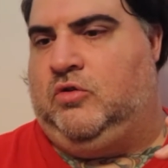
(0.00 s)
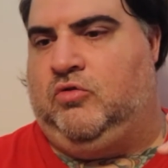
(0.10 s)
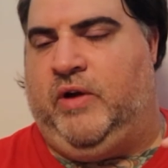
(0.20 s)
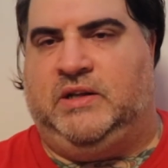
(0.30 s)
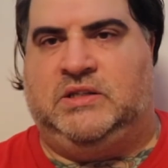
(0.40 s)

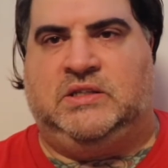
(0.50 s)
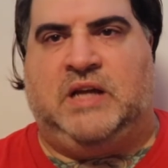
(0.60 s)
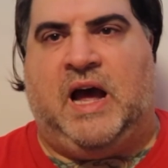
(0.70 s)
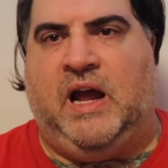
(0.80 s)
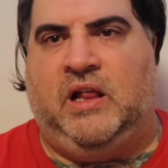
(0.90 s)
Great
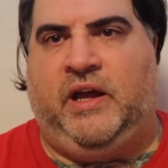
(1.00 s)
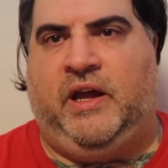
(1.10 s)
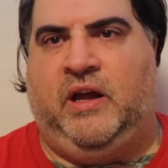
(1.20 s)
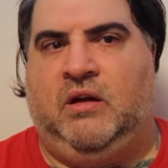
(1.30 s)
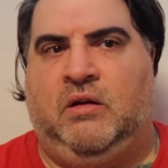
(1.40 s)

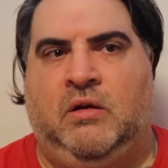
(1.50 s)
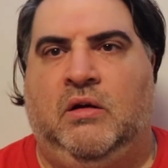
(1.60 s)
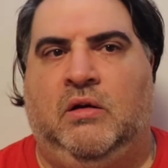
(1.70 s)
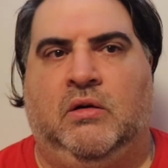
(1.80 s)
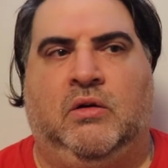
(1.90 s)
styling,
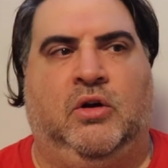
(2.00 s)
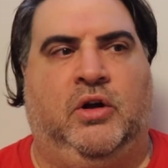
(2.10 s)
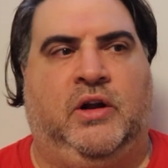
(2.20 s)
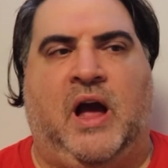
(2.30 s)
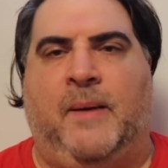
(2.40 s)

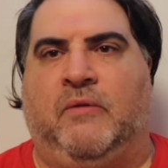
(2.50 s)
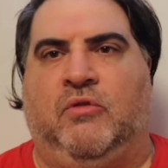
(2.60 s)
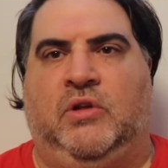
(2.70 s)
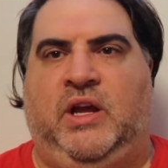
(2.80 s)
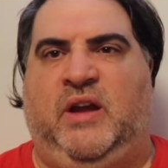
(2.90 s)
good comic
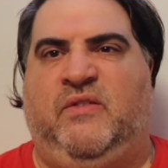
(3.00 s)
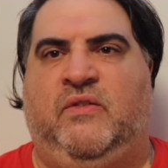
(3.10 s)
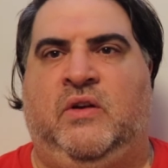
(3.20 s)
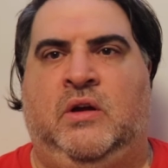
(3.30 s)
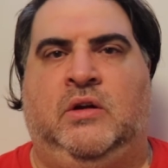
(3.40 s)

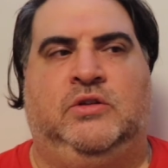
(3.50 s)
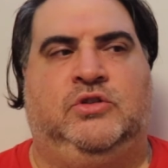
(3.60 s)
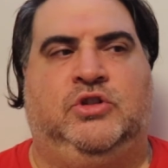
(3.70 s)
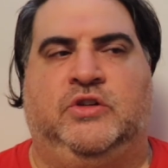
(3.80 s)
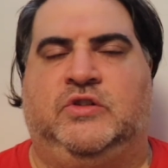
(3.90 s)
relief,
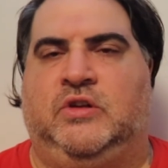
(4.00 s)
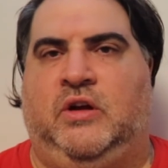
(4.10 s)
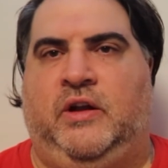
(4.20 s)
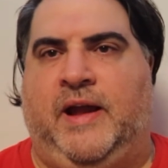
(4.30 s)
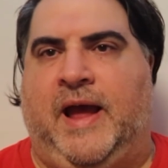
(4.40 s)
just
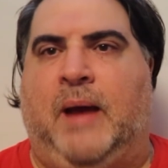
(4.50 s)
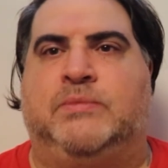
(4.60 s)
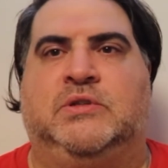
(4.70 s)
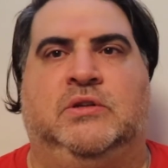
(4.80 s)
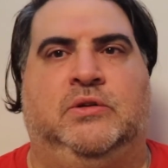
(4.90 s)
an
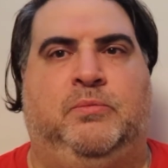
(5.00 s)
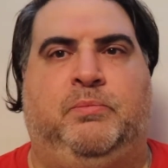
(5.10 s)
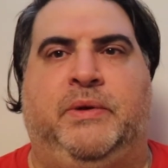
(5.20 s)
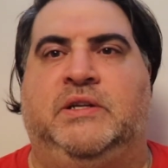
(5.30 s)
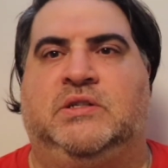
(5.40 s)

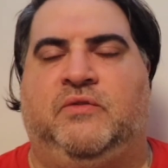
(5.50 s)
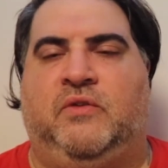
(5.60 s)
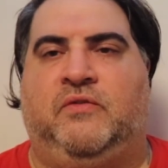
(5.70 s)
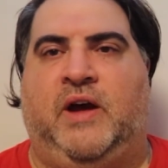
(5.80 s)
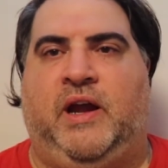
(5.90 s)
absolute beast of a
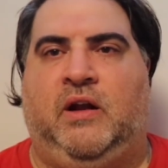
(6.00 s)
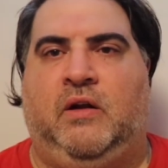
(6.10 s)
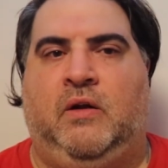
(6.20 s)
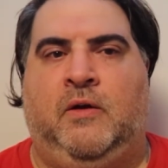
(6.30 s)
fight.